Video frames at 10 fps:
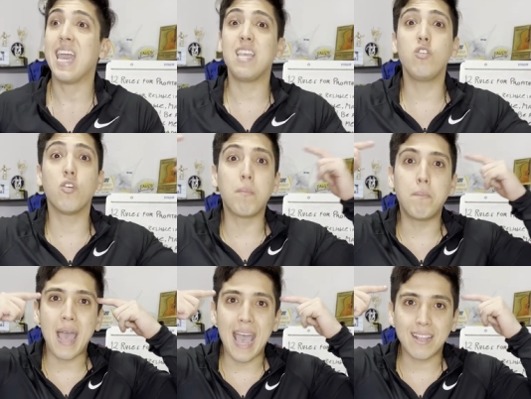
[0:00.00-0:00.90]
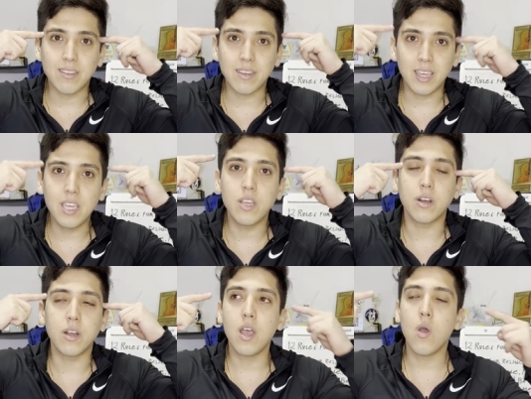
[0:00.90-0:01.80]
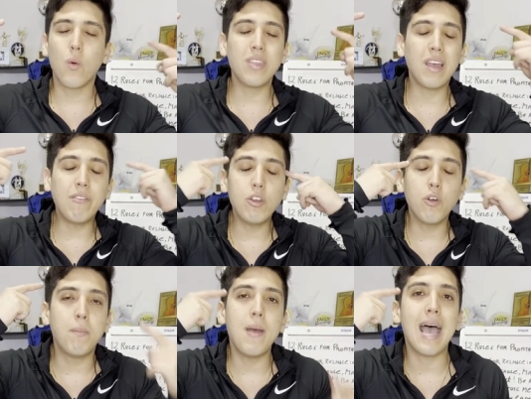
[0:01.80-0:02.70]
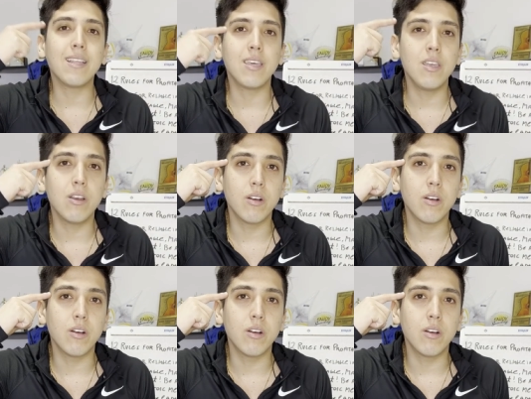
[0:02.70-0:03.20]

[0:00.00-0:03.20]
and you're bad here. Whenever you're bad here